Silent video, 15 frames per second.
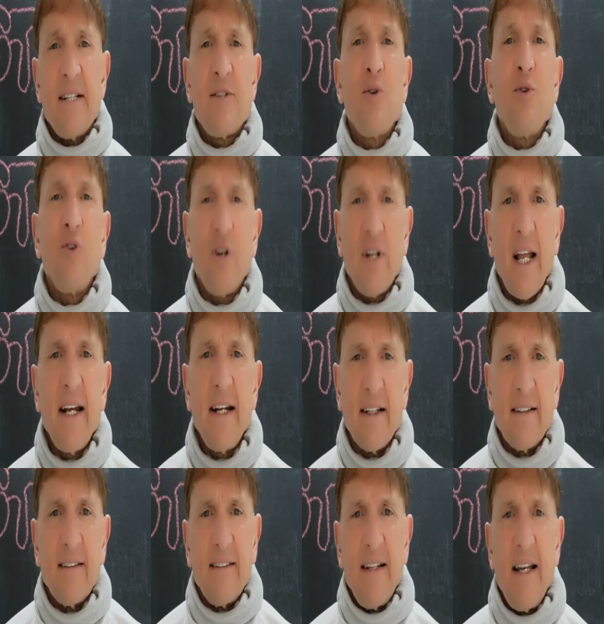sooner or
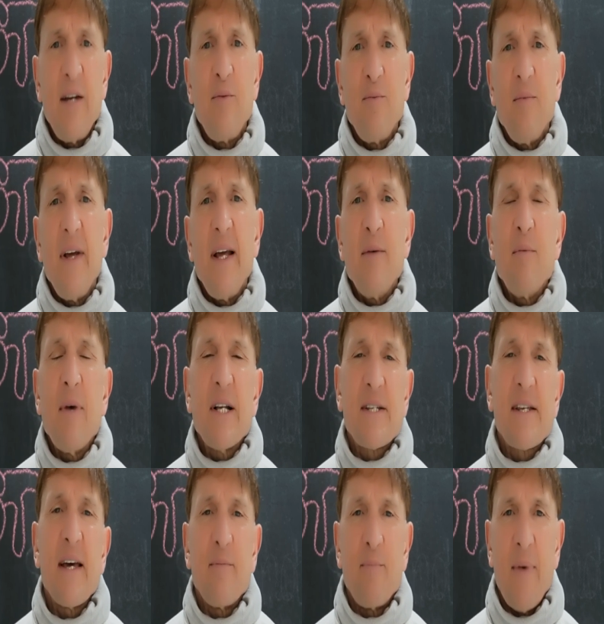later, it, it
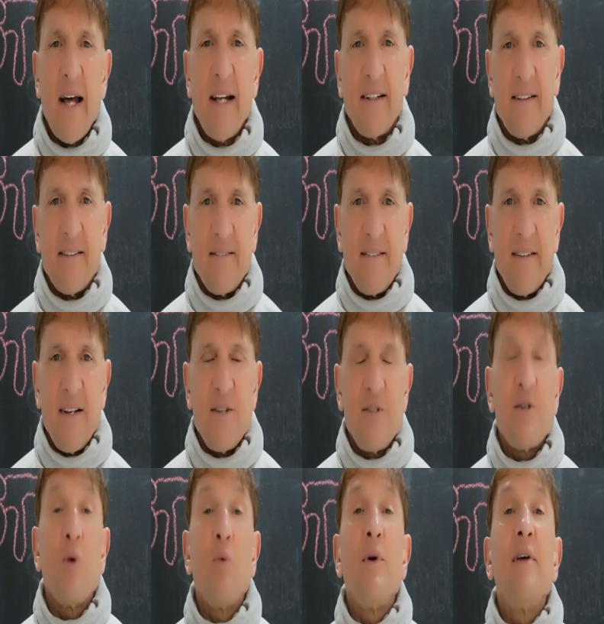must get better.
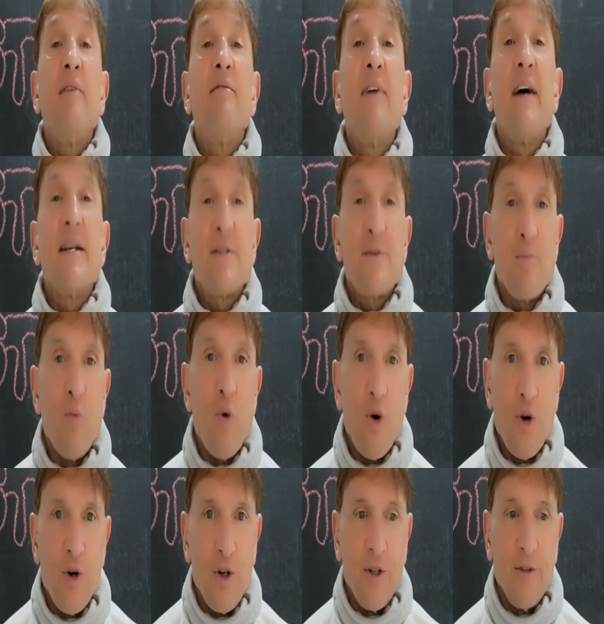So we invest
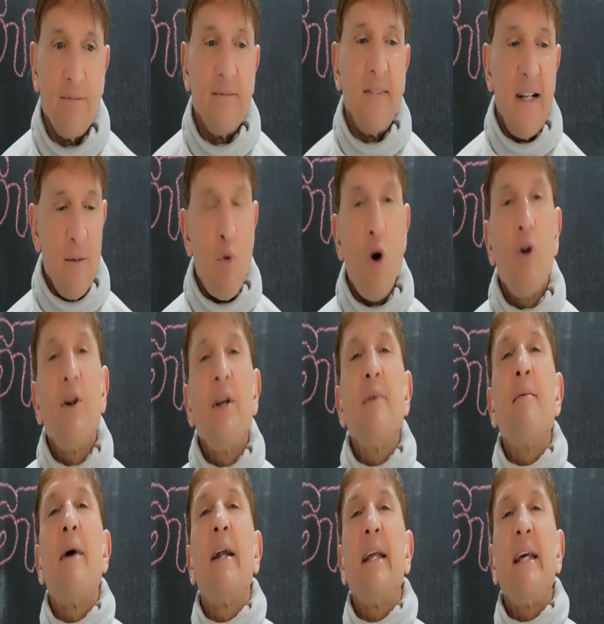more, pouring
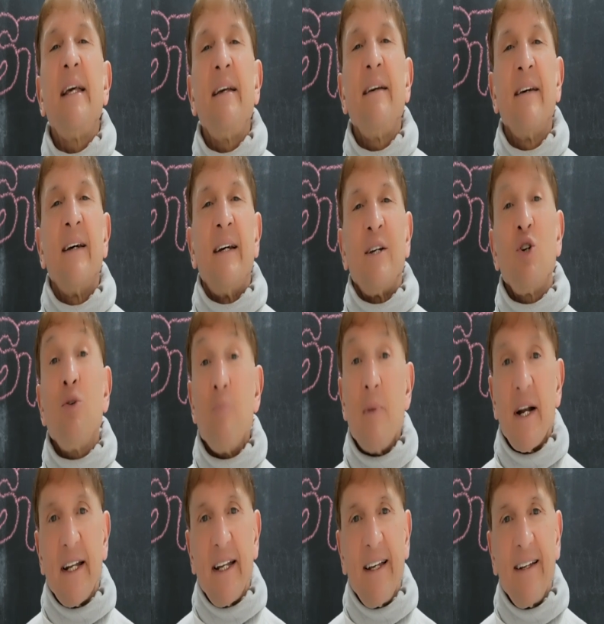money, good
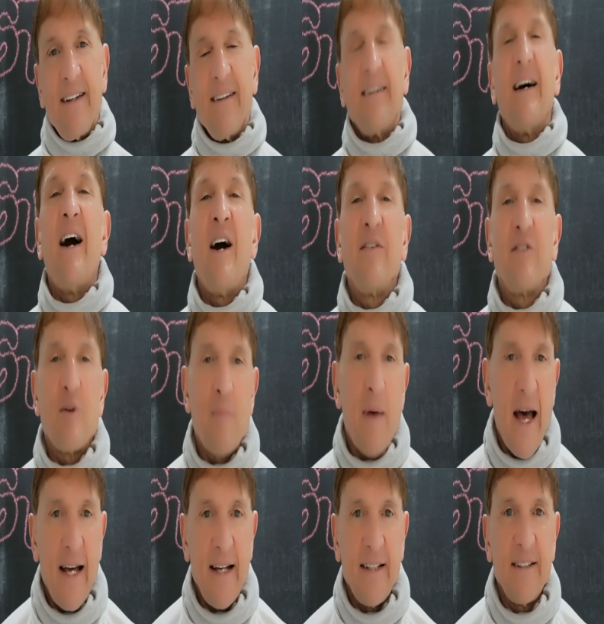money, after
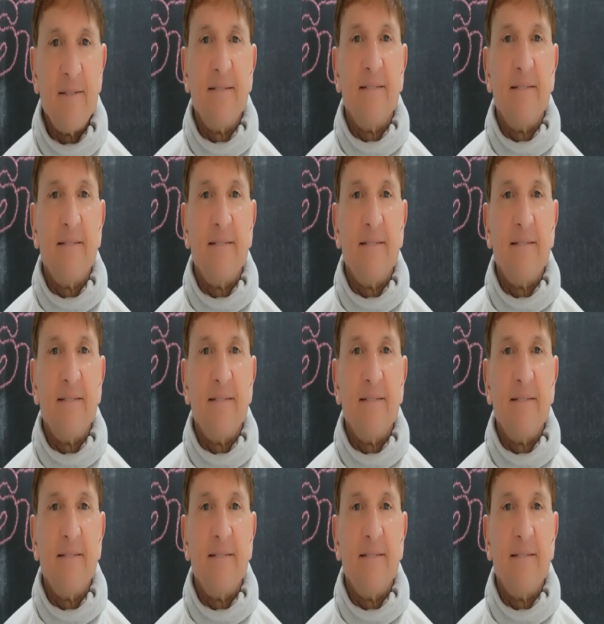bad.